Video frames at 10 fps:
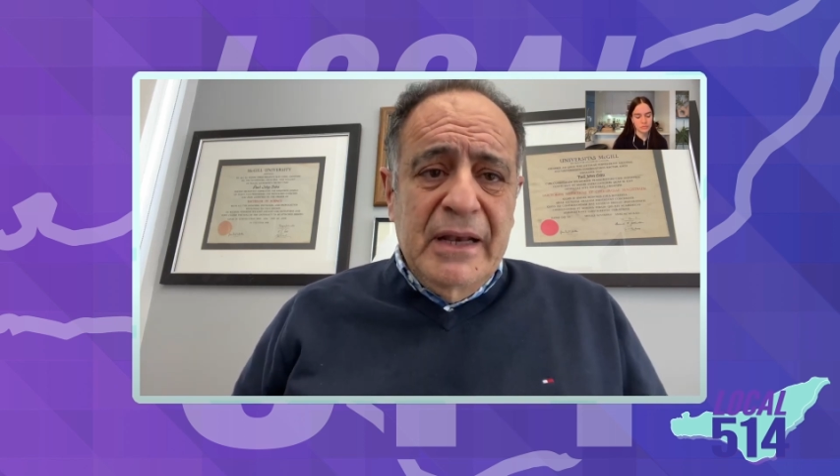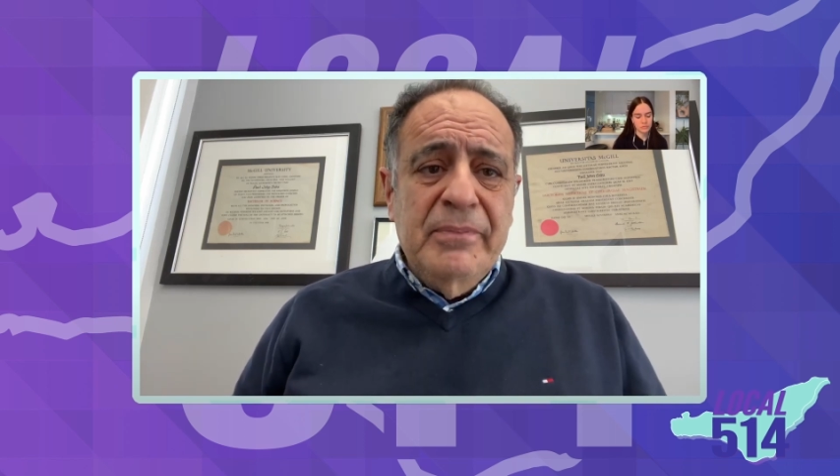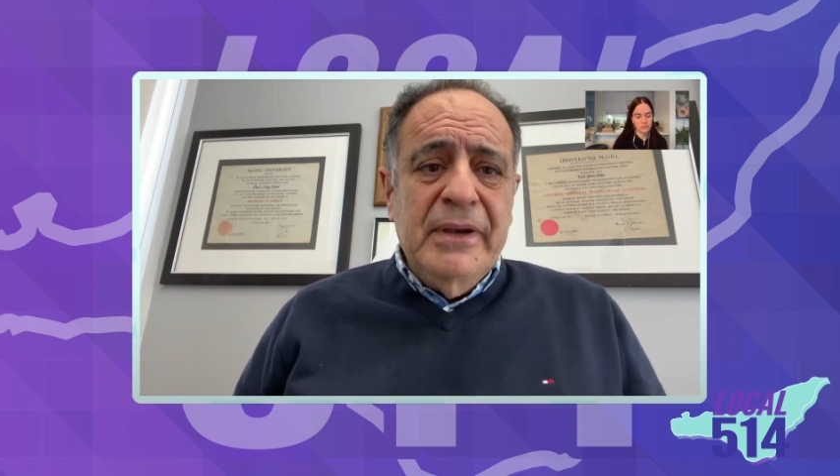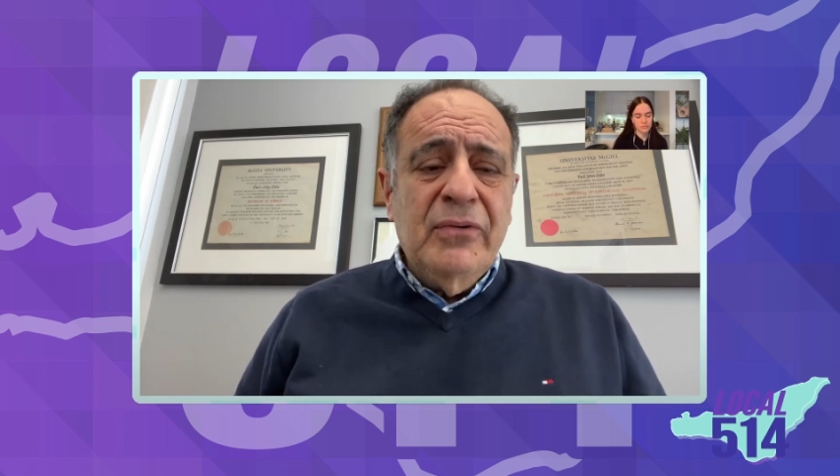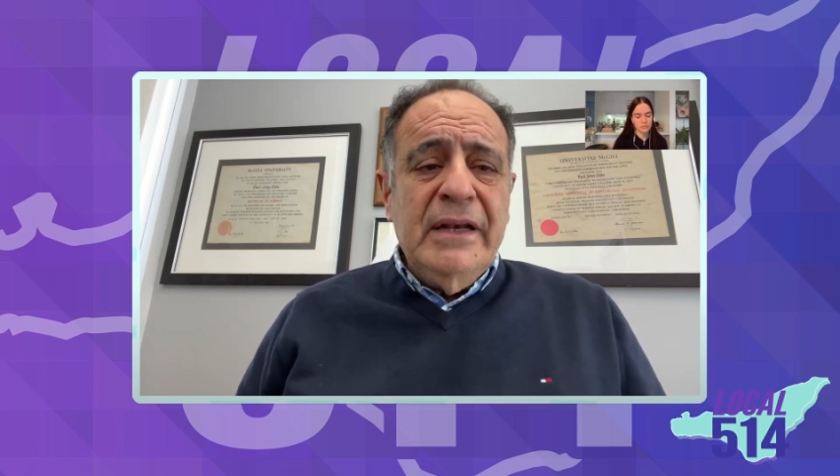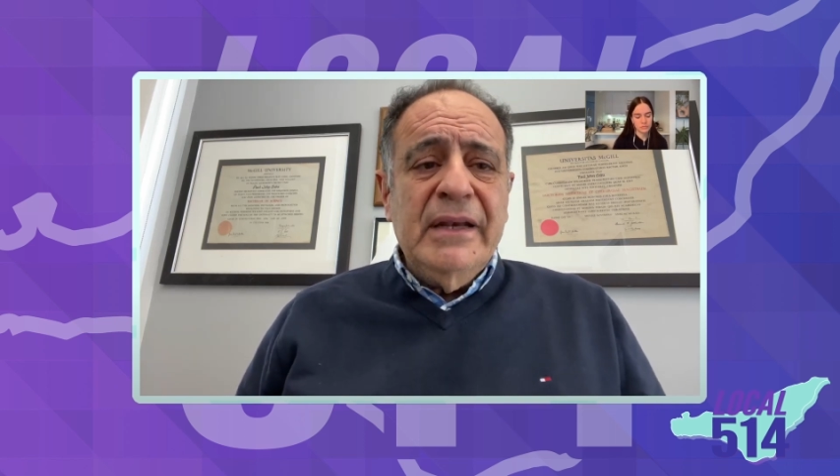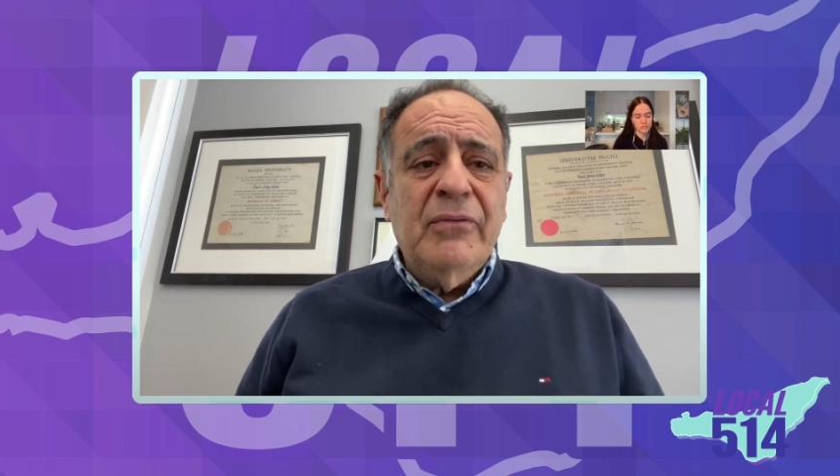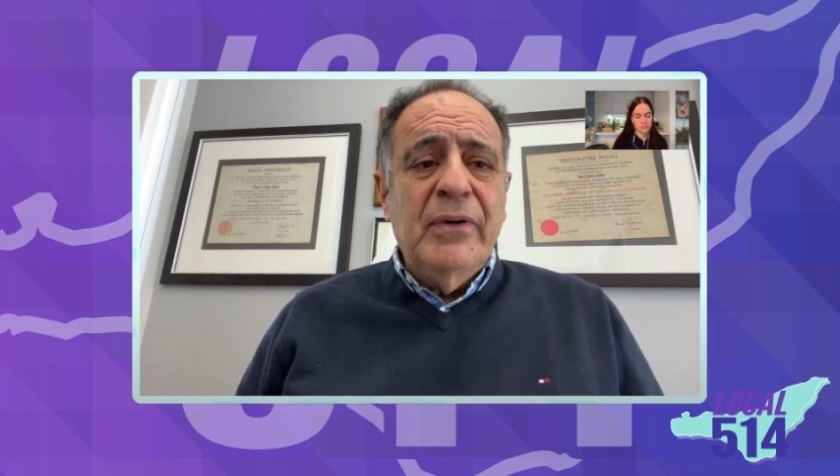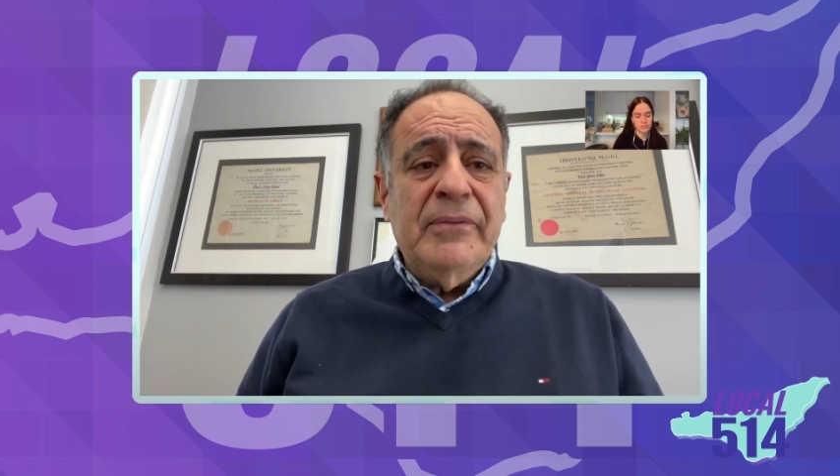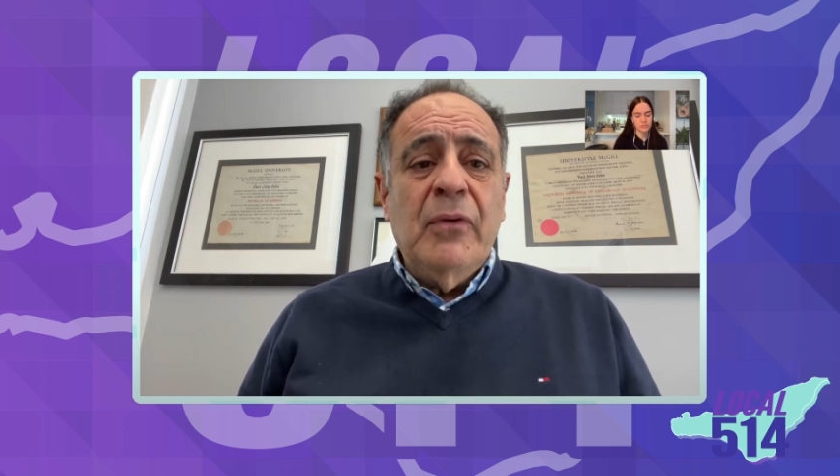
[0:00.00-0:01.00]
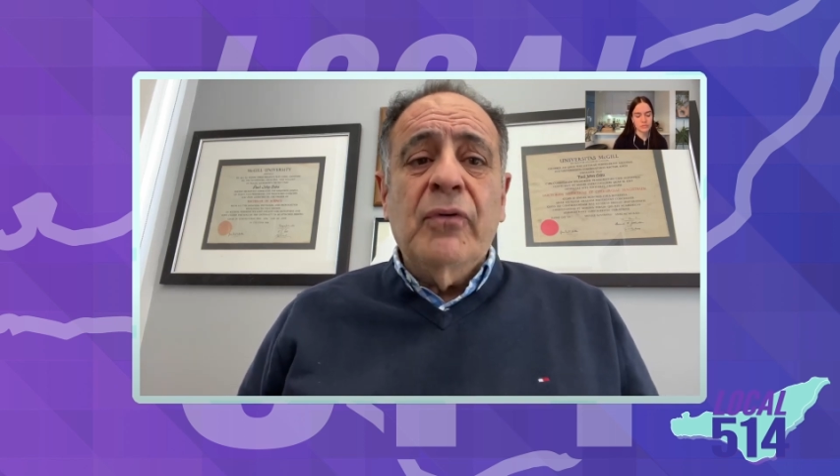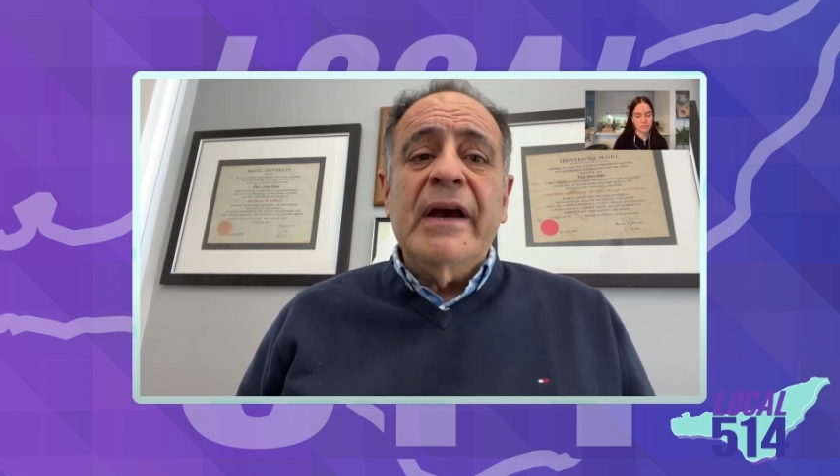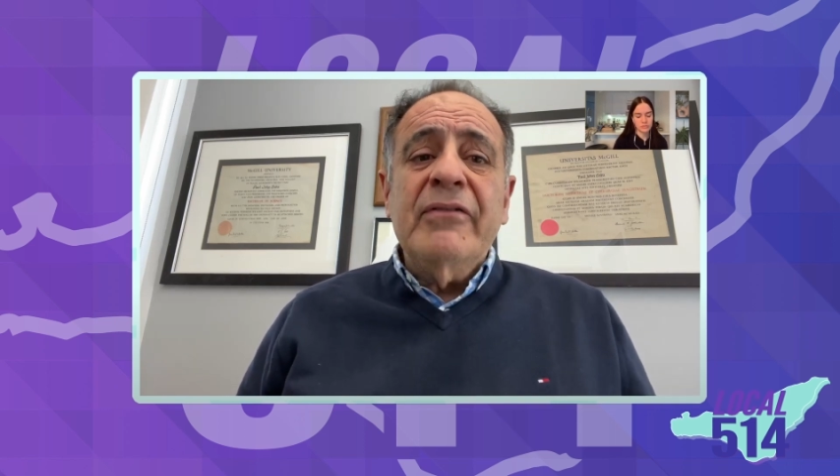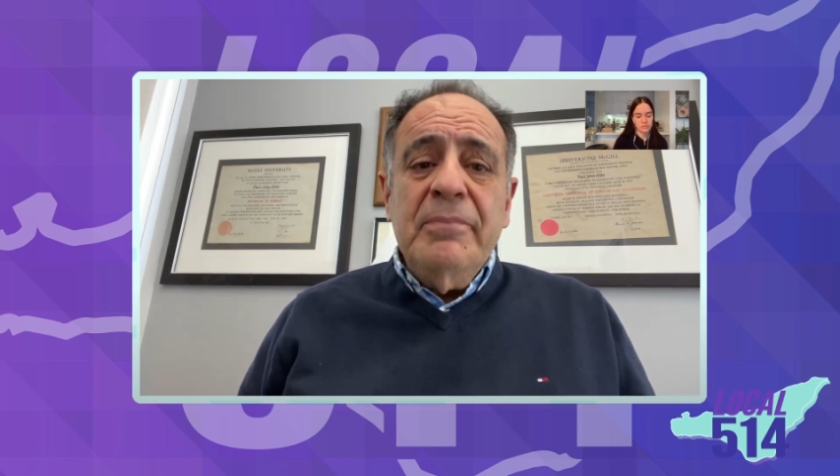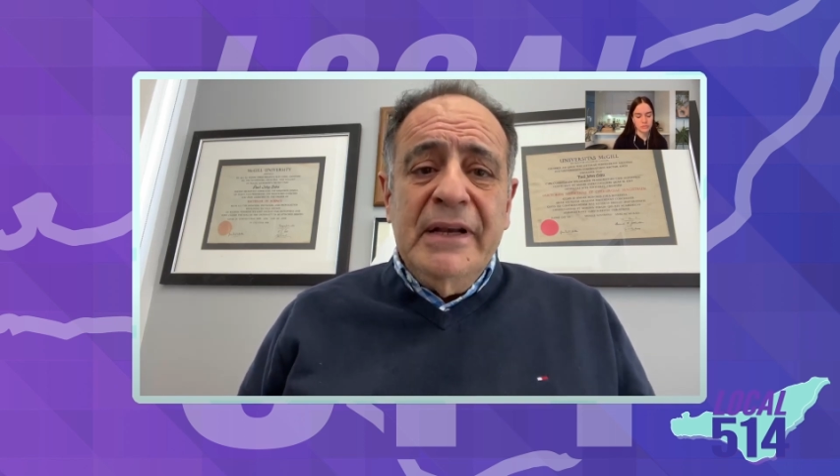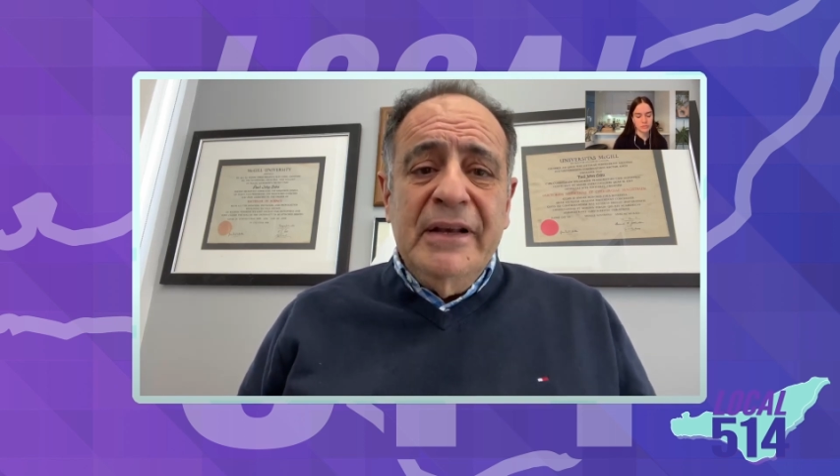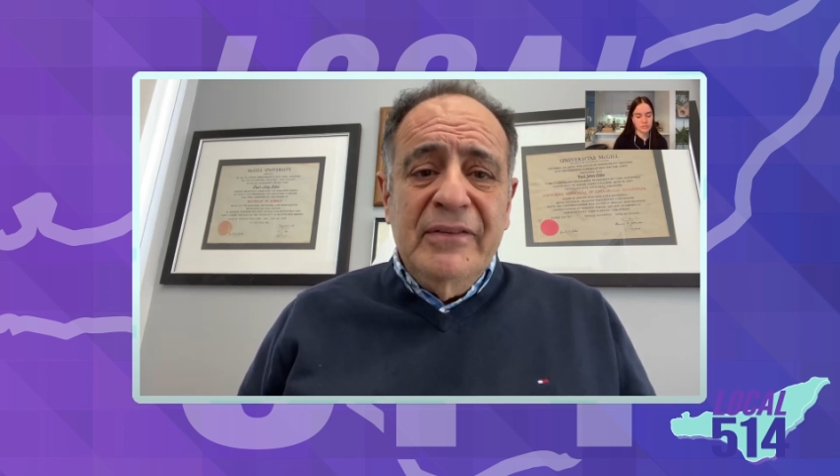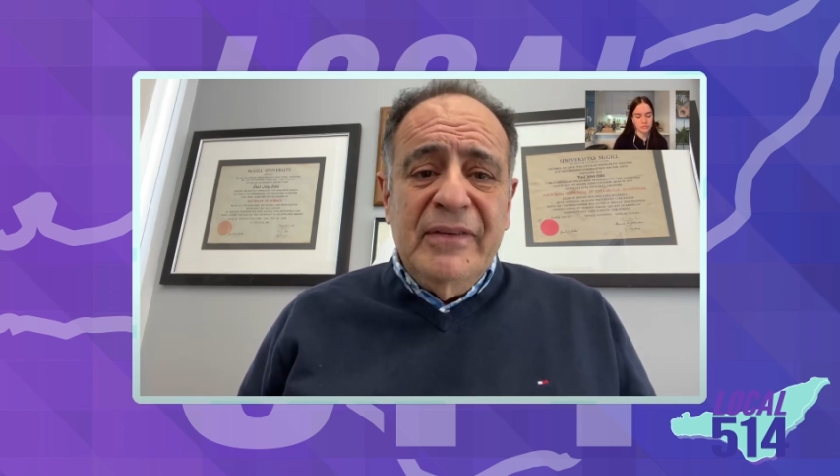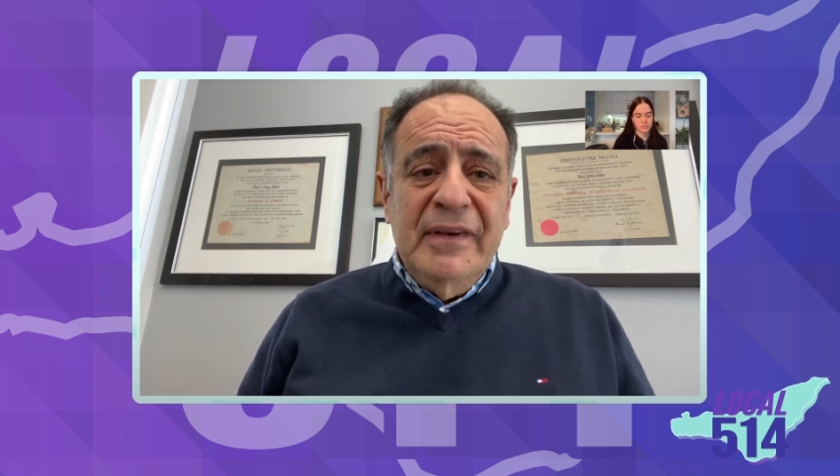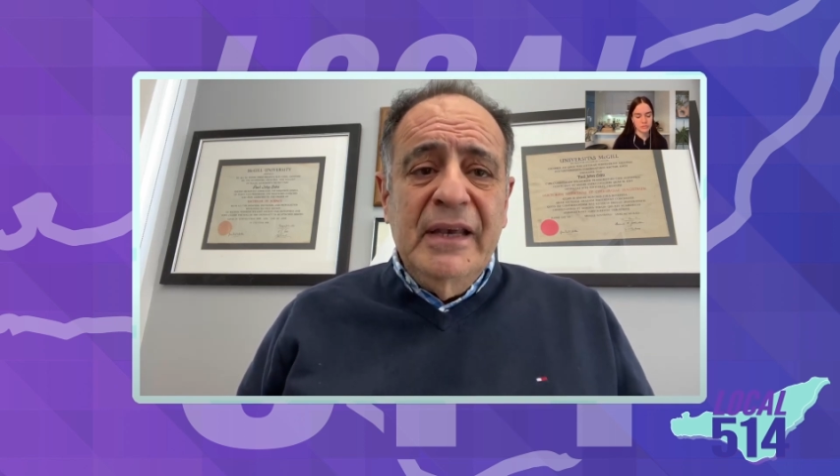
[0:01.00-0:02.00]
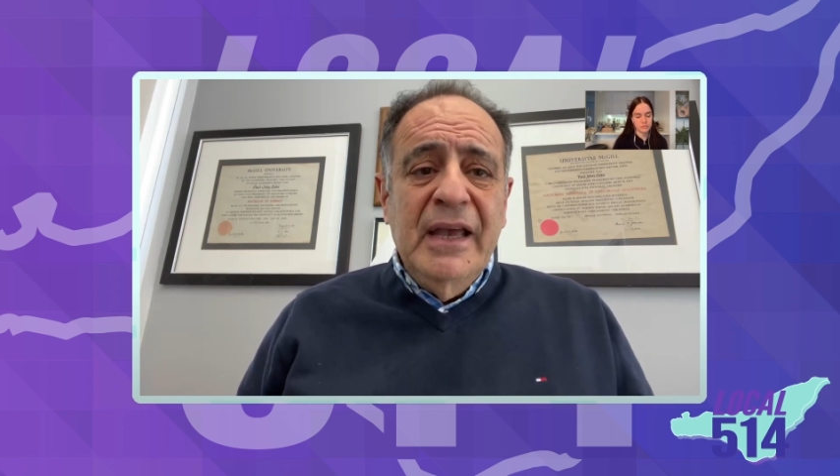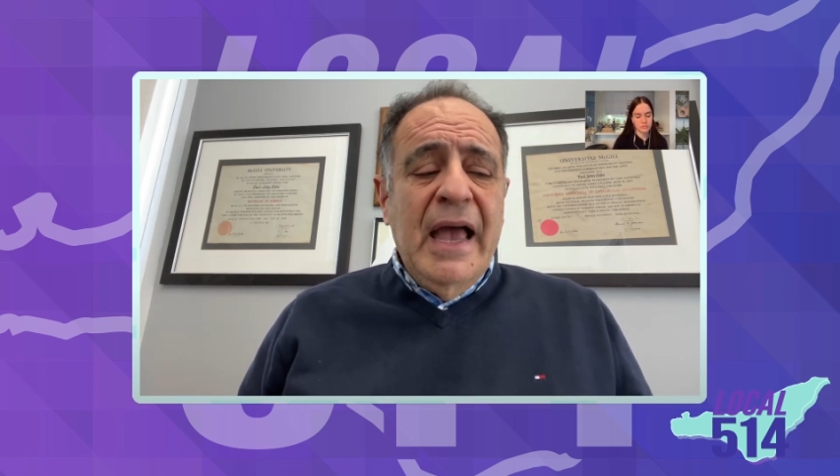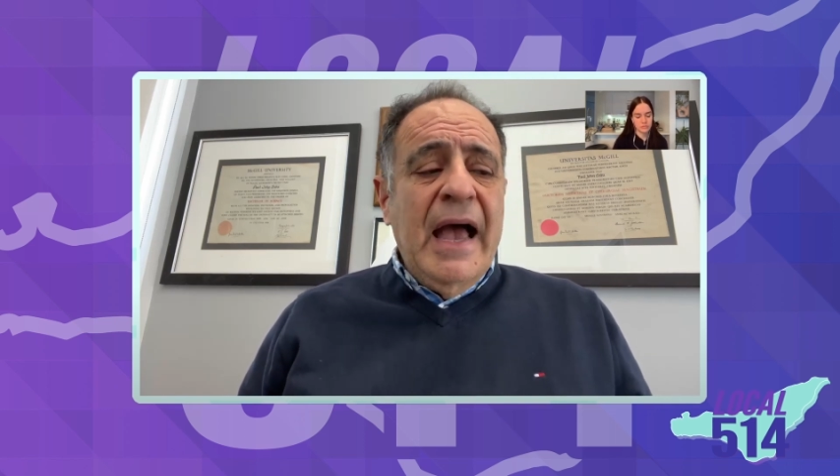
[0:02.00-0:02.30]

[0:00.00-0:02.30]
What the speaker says: It'd be great to have a website where everybody can see